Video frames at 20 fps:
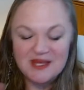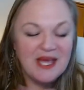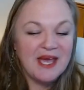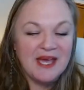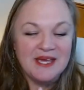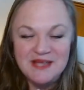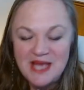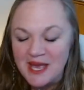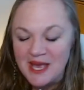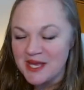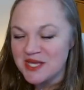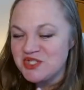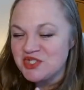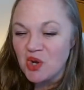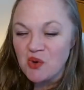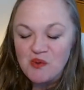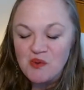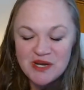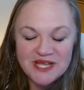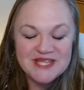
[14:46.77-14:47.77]
I
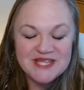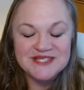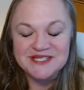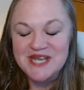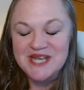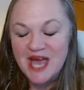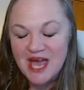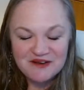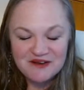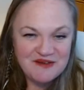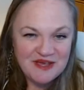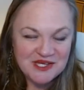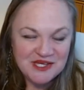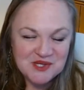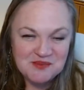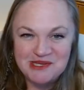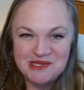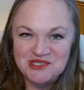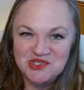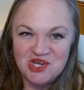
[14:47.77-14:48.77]
don't want, it's not a
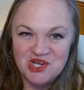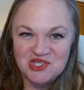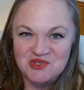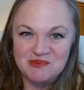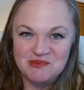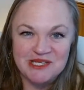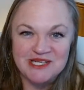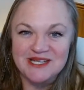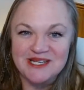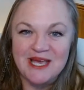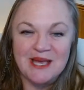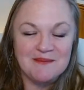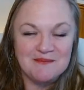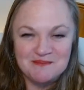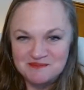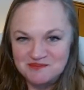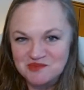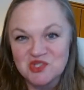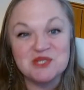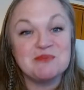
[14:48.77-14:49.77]
value-based judgment.
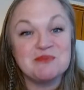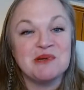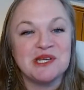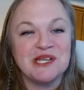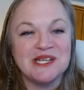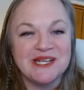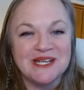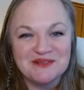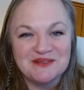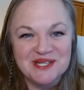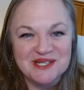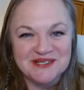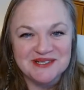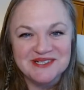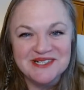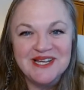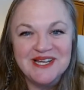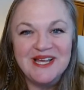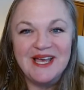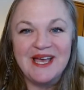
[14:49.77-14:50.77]
I'm just putting it out there.
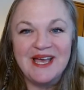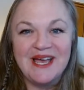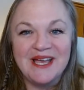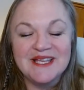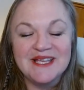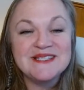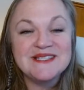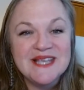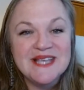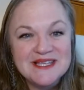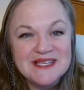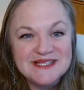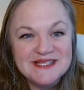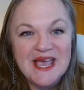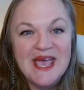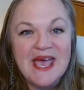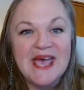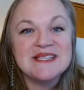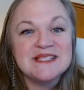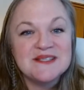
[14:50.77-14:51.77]
It says,
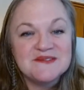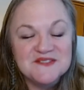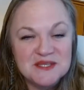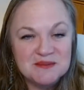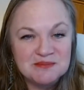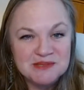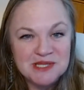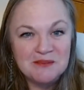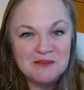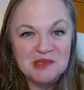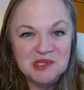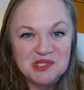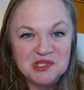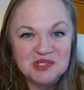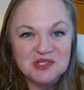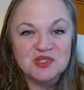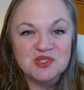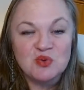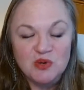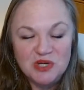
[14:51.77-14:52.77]
as of September
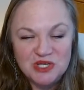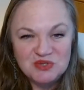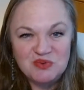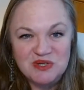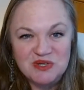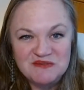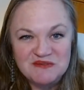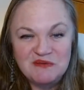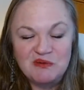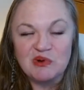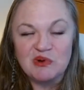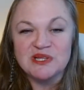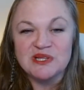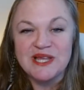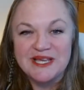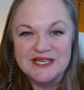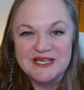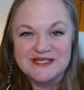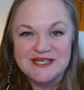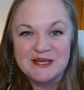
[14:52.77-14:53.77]
2024,
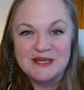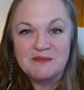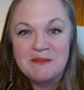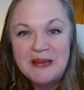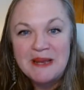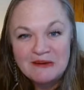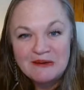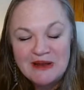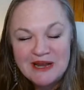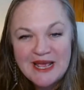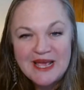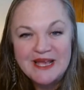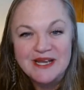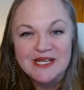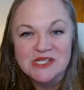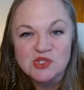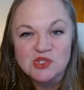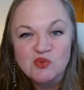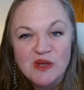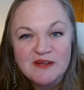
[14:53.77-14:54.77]
like I said, MARAD had
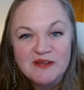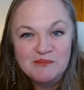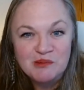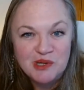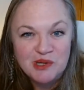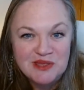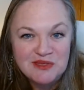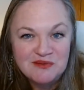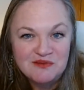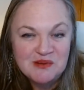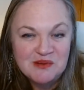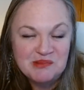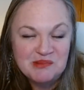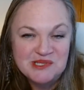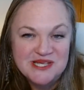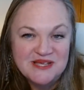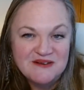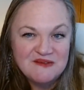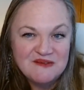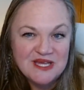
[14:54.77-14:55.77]
a
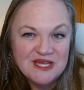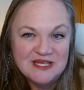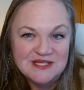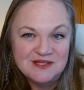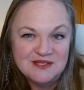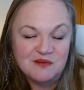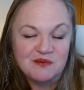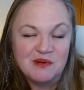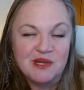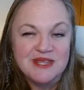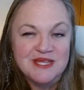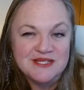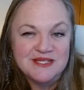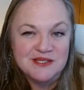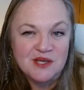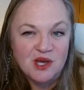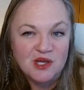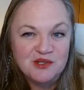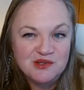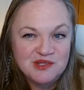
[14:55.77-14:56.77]
12.3% vacancy rate. That's
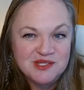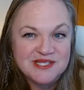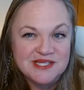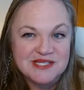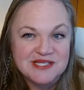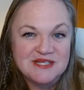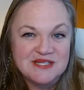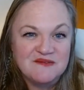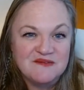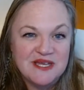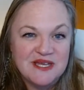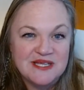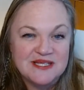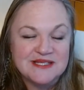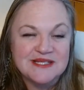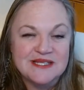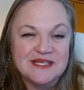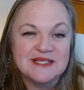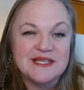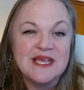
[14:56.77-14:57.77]
116
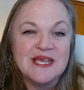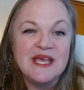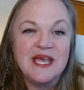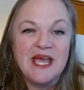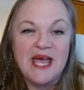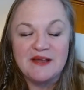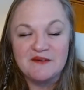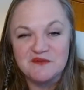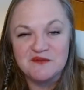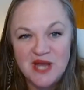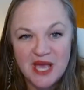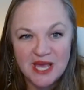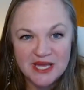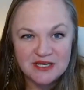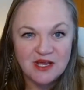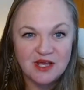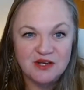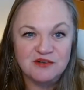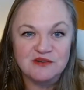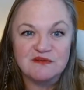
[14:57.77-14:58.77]
vacancies out of
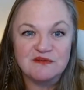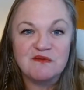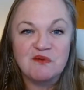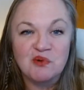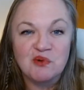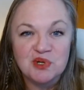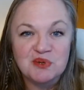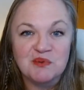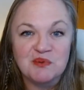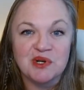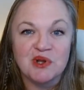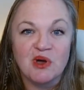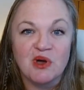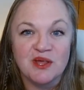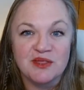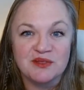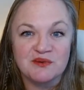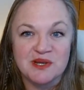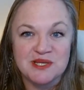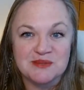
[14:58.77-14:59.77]
941
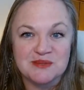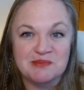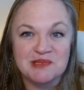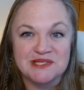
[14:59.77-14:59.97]
authorized